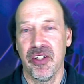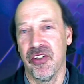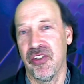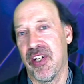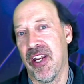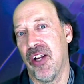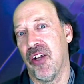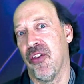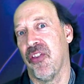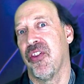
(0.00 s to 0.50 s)

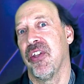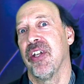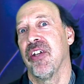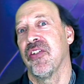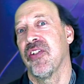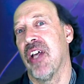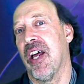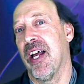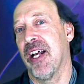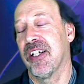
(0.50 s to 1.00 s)
scale, things
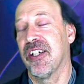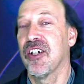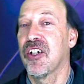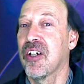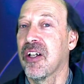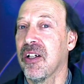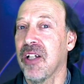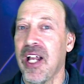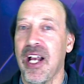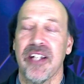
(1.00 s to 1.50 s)
acted
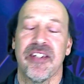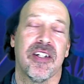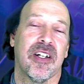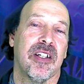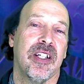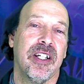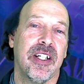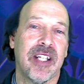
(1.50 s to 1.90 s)
classically.